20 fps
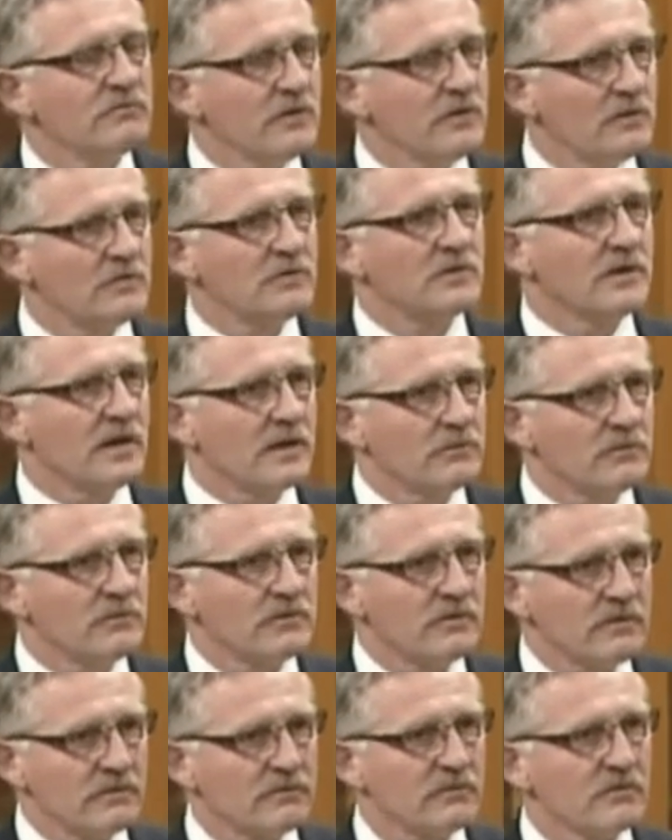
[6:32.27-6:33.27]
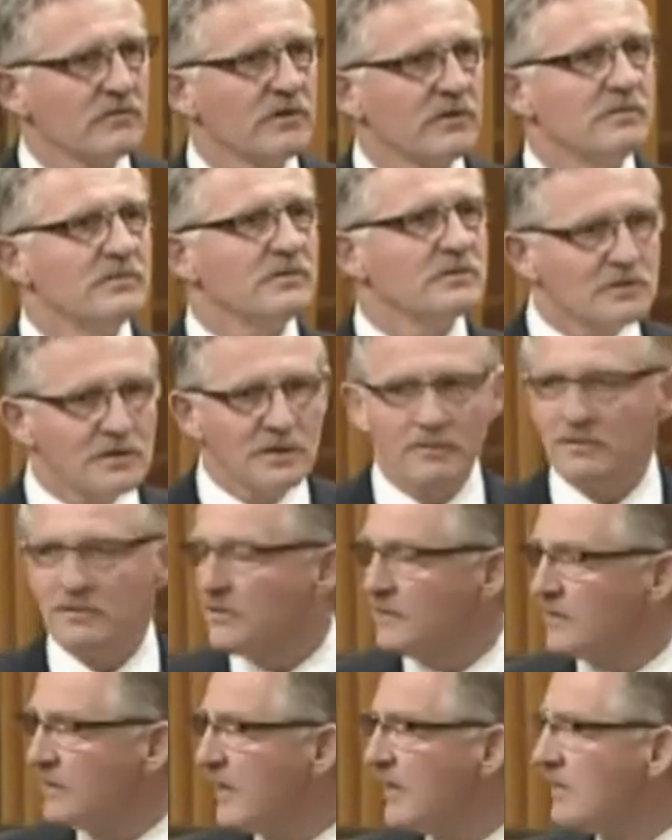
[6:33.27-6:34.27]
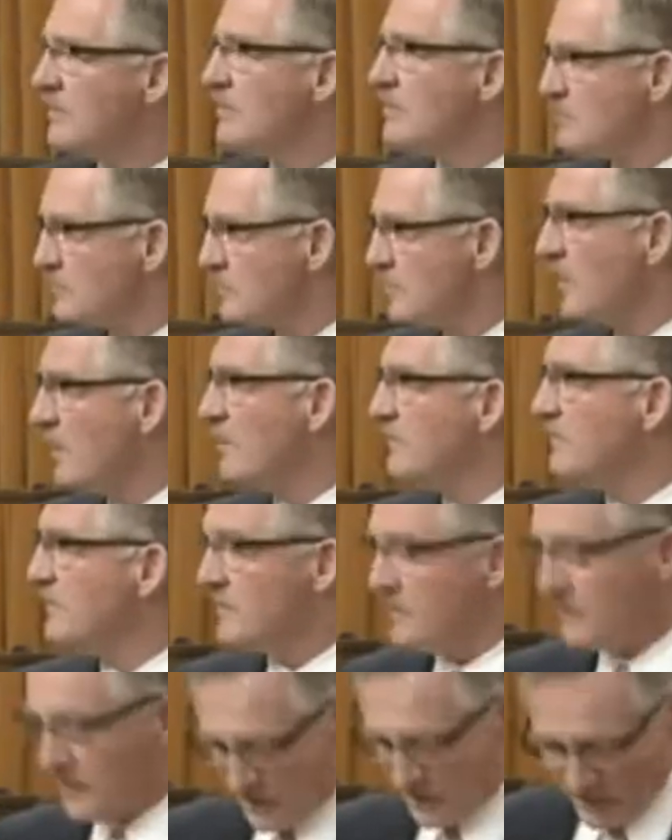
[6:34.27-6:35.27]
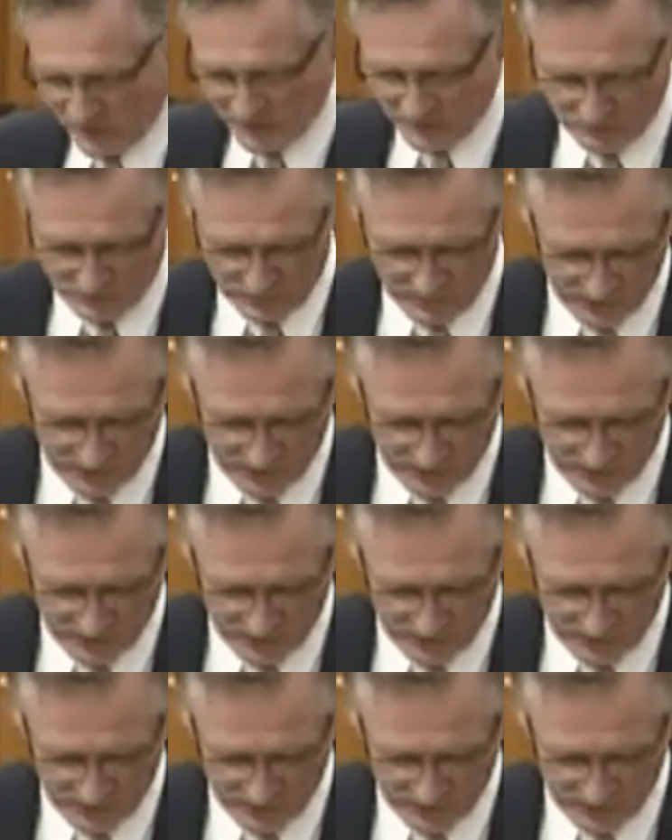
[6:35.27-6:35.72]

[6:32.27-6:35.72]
wrote a number of agreements similar to that herself in